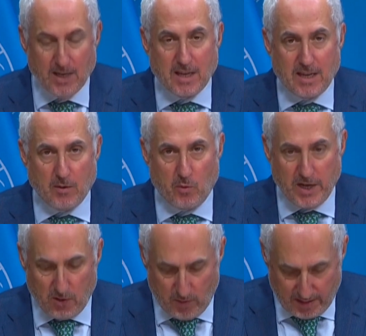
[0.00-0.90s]
He
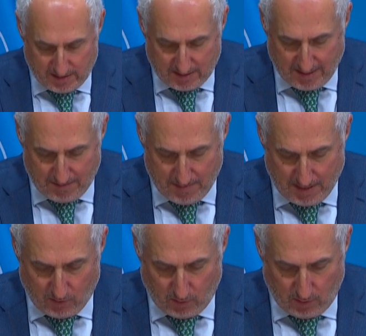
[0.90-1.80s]
reiterates that
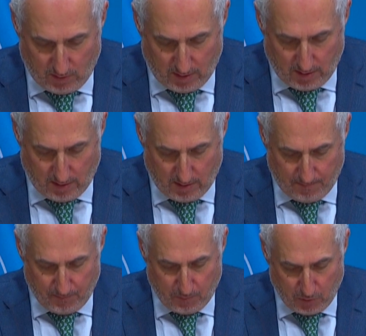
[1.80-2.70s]

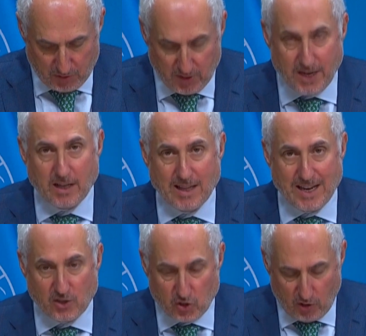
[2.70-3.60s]
medical personnel
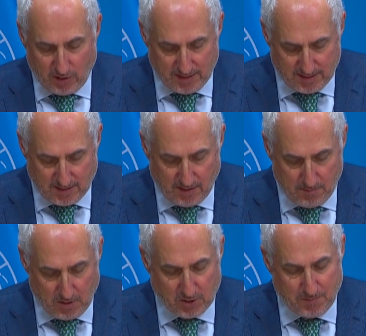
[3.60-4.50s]
and journalists
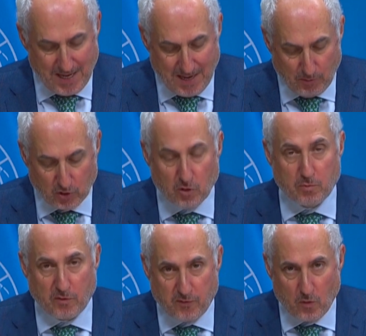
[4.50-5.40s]
must be able to
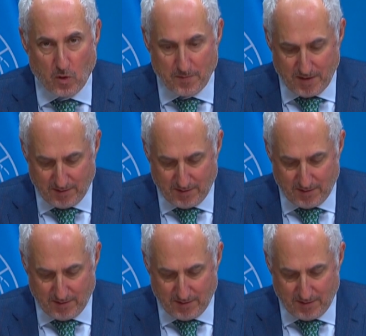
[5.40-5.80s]
perform their